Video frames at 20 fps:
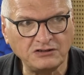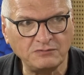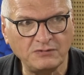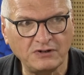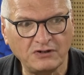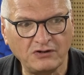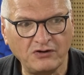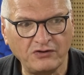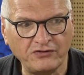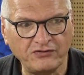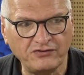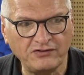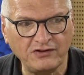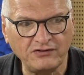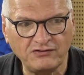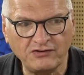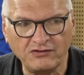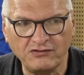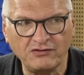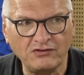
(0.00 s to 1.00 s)
because
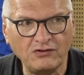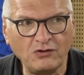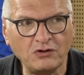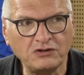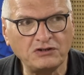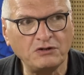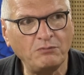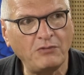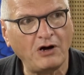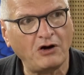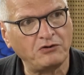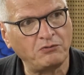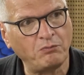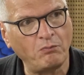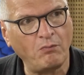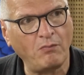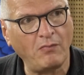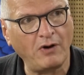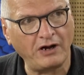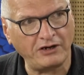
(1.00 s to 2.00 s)
this is not about
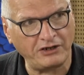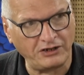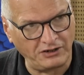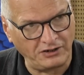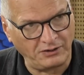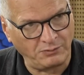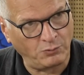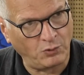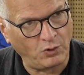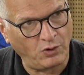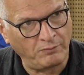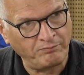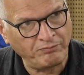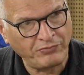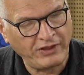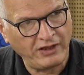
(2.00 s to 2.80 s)
money anymore.